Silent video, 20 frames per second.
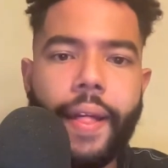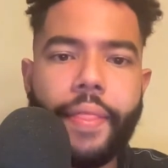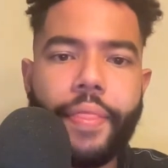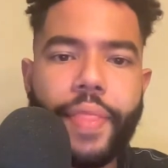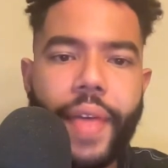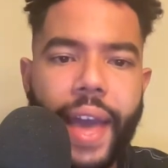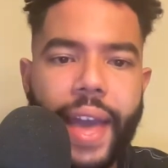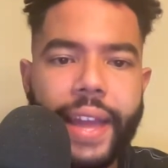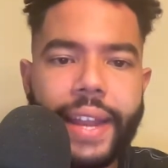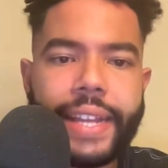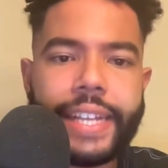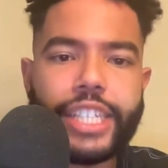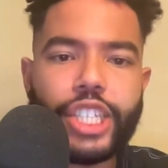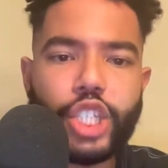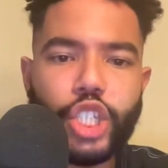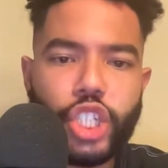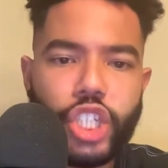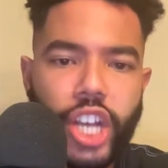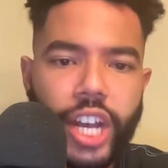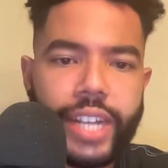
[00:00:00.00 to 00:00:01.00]
That is
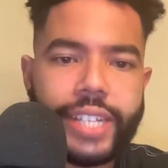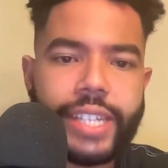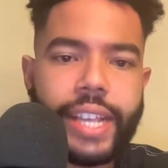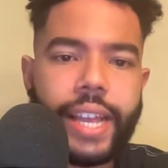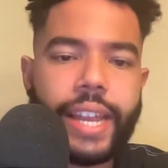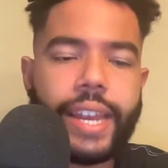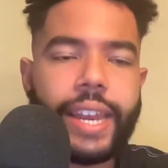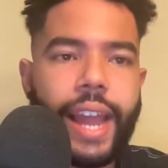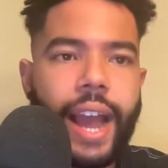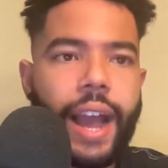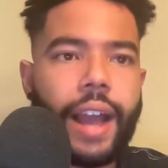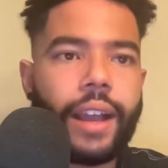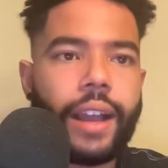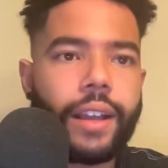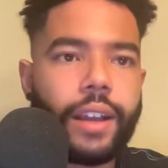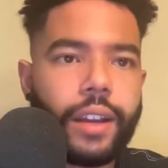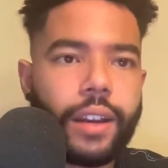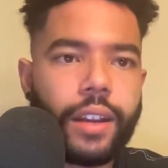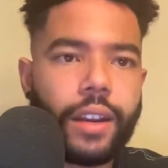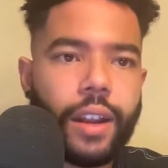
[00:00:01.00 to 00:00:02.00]
just not
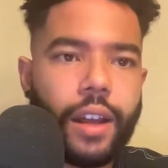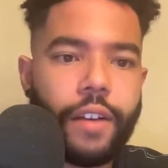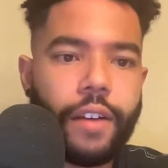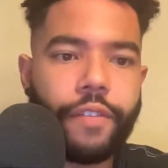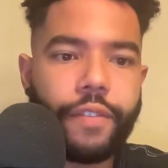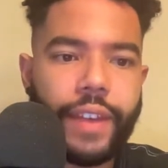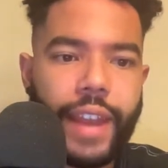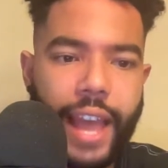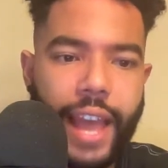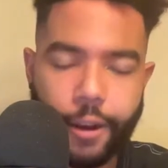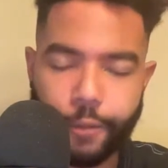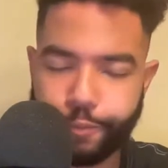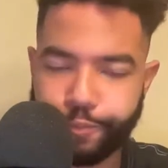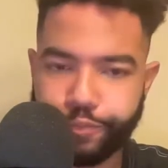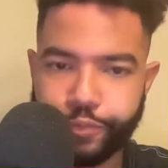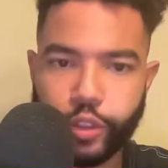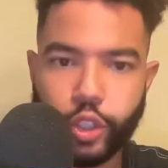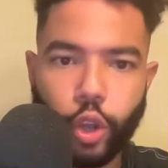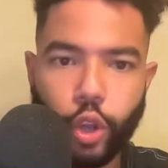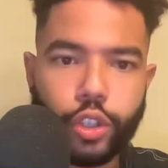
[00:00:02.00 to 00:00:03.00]
good enough. Now,
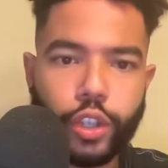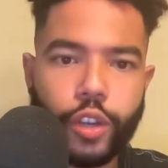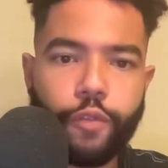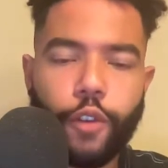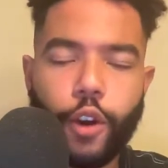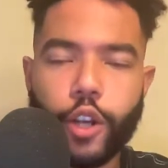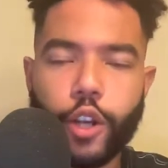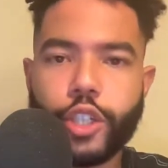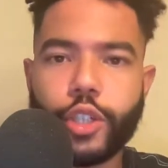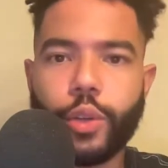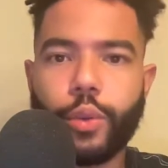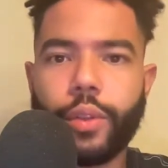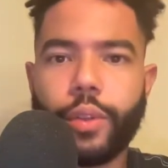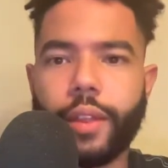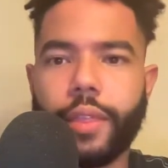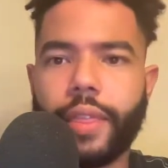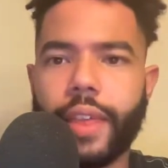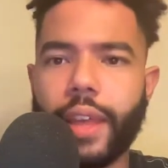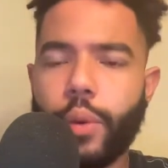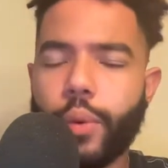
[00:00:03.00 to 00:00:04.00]
Dalton Varsho,
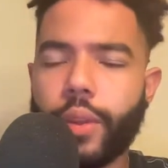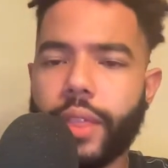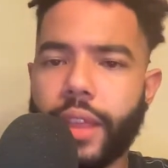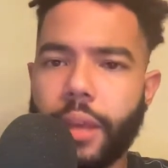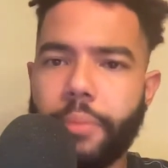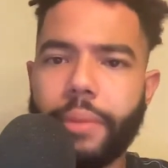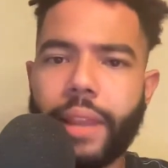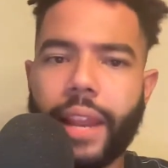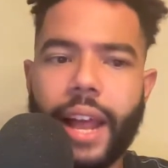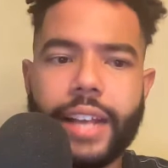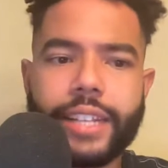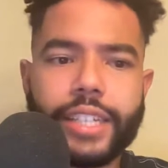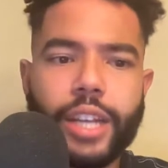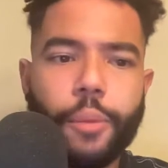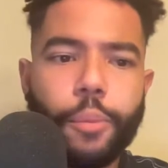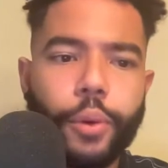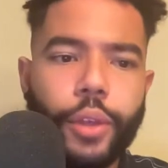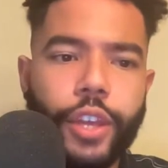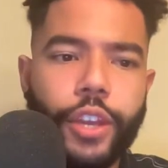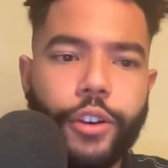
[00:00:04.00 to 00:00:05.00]
the thing with him the last
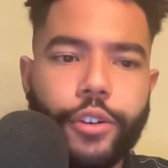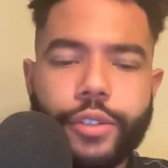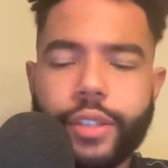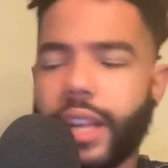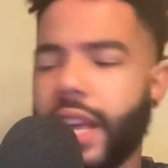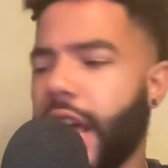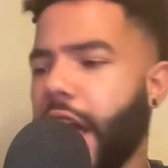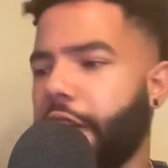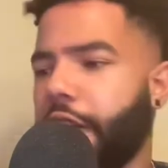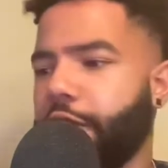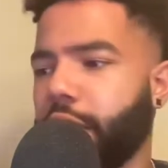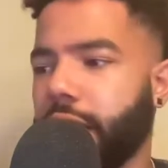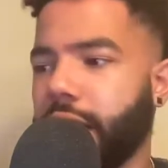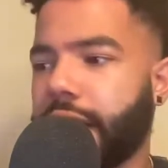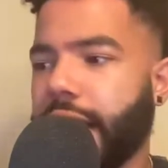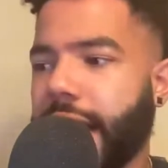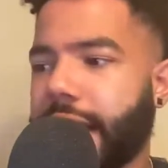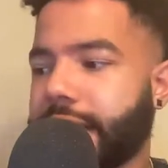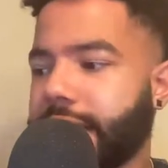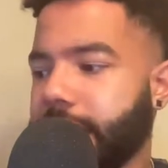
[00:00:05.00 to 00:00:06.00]
couple years, if you
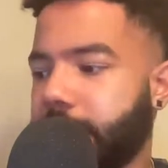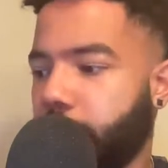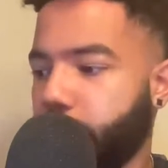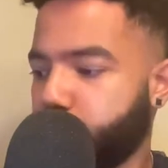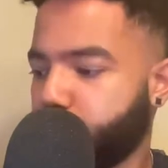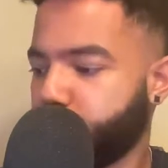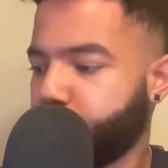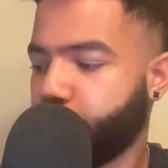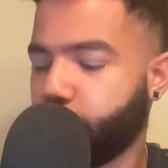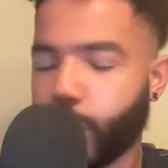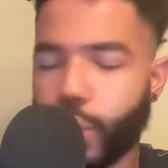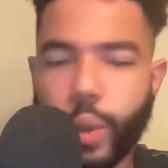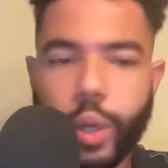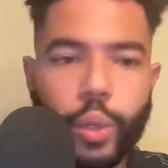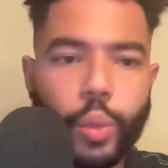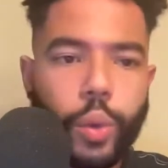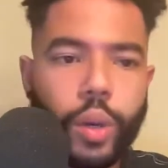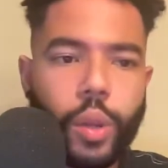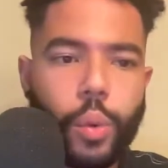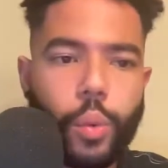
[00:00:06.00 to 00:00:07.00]
look at his numbers from
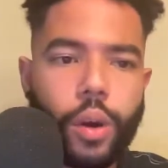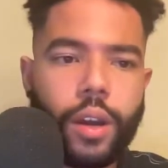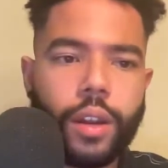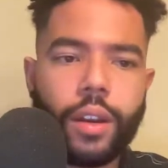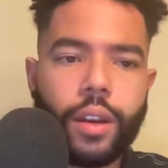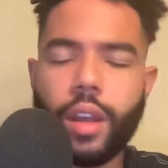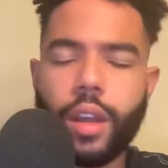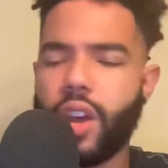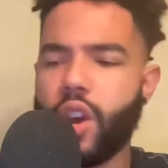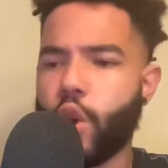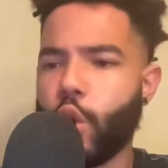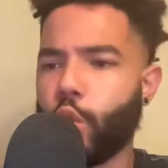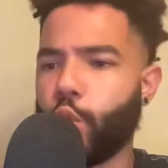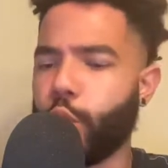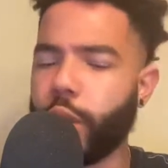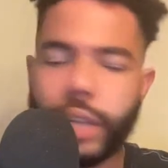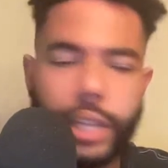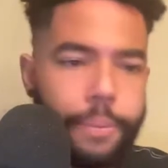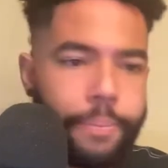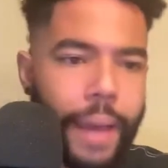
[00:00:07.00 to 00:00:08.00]
2021,
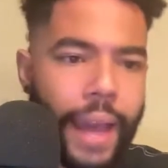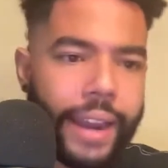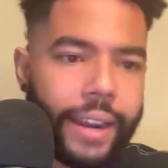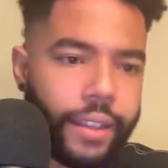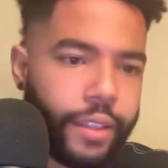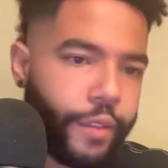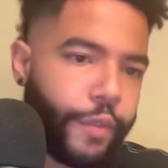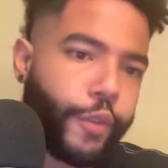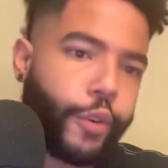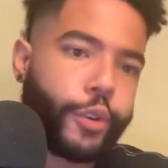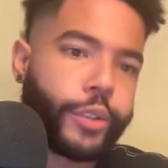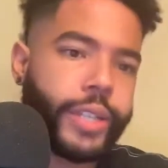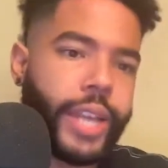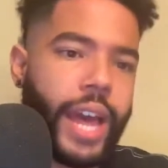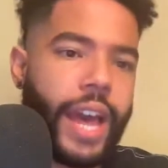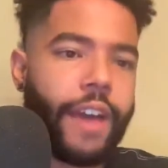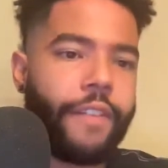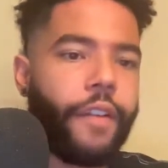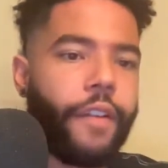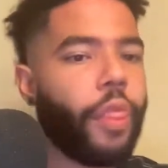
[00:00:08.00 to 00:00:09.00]
really bad in the first
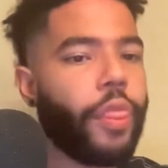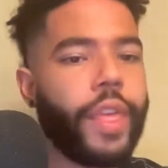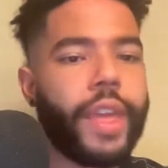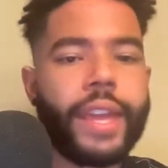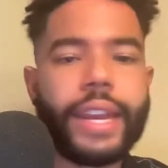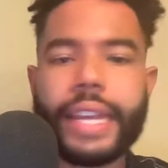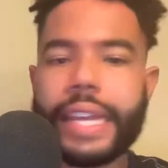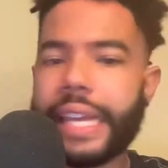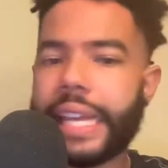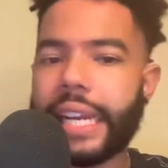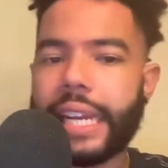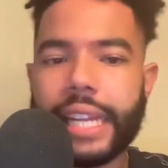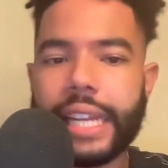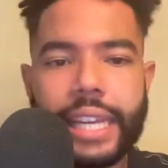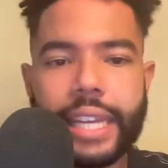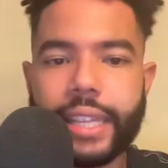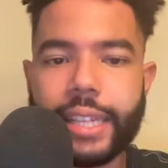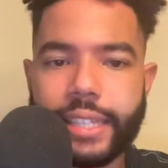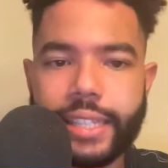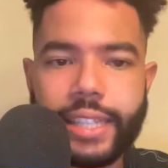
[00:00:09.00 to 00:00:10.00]
half, then
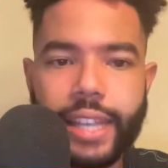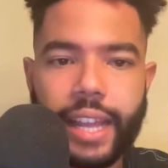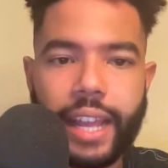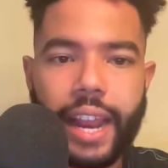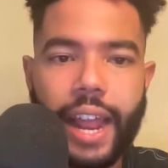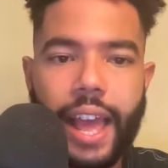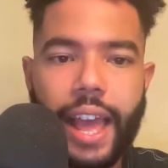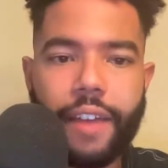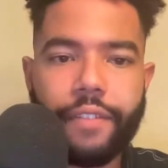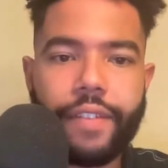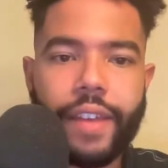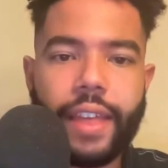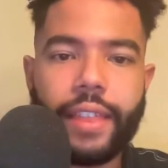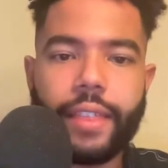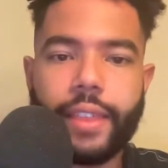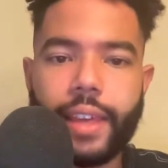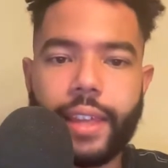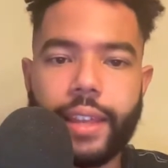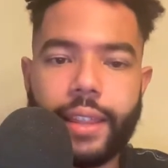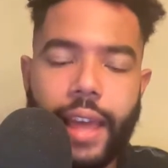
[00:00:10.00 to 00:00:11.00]
elite in the second half.
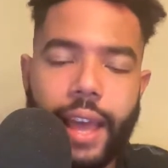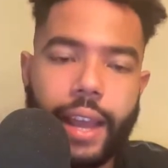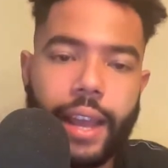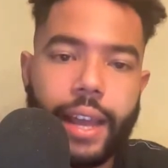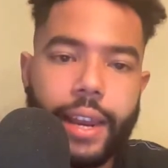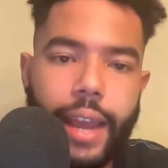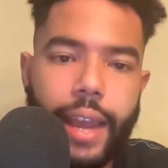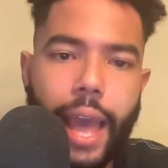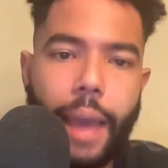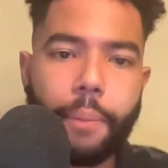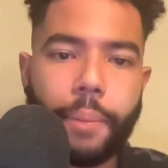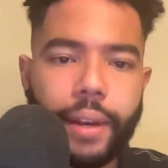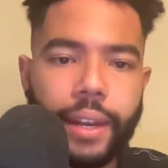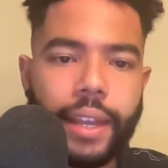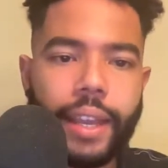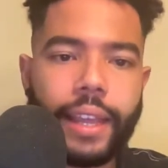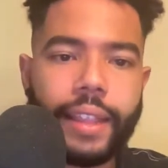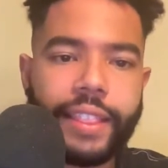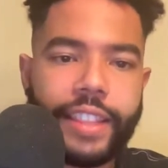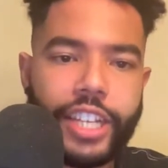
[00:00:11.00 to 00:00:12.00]
And then that kind of happened
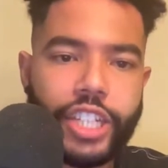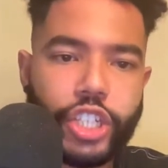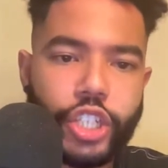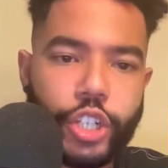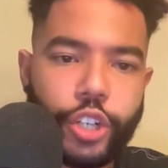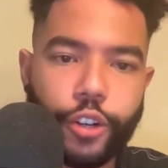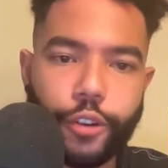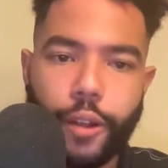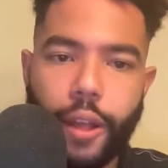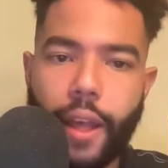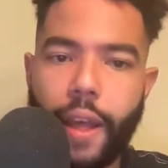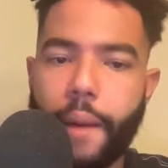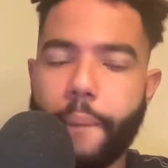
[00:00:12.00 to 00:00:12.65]
again this year.